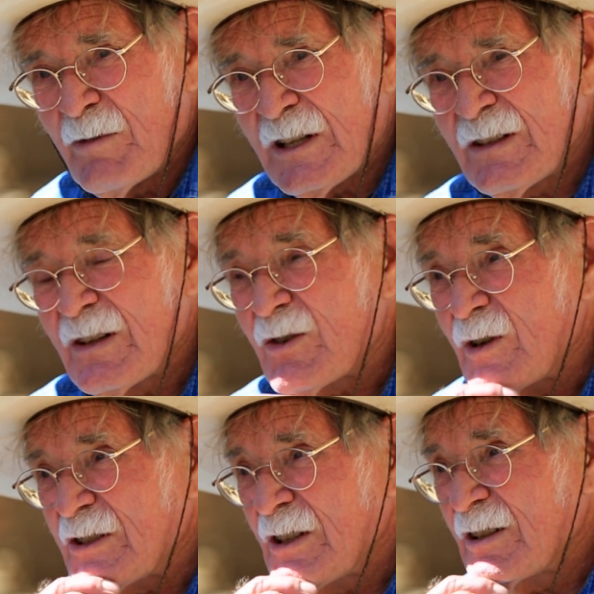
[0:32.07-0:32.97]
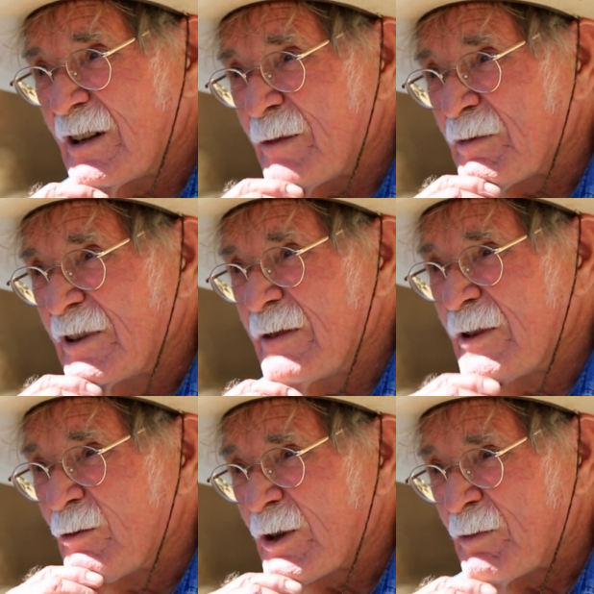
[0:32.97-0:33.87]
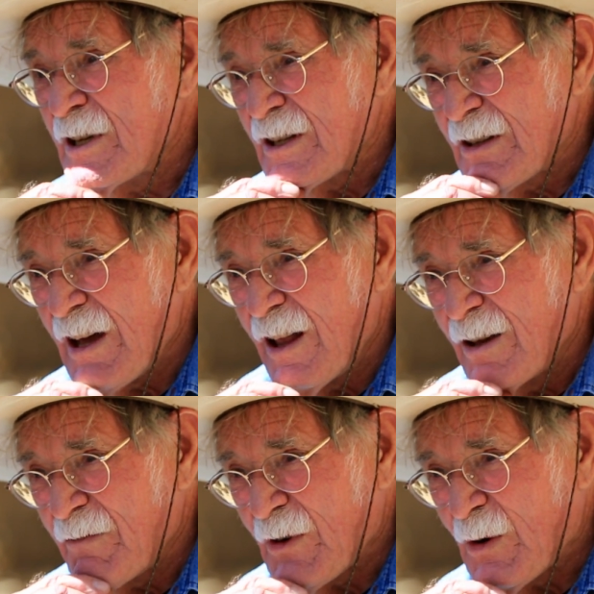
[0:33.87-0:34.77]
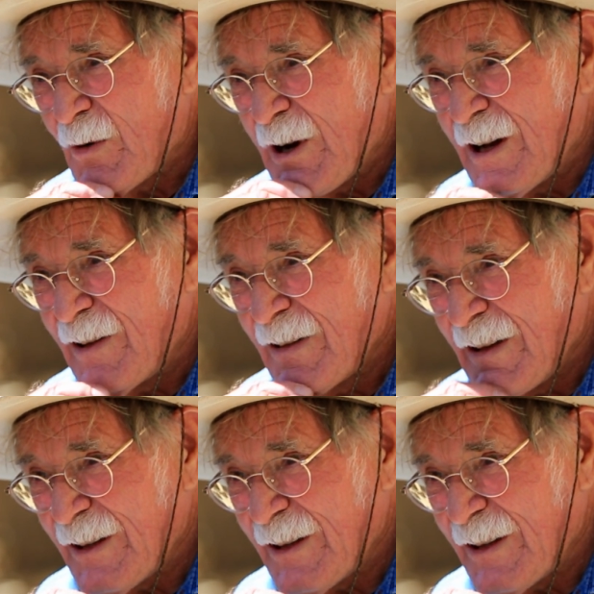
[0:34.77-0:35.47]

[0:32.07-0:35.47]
but Chris ended up living with me in Gallup for a while.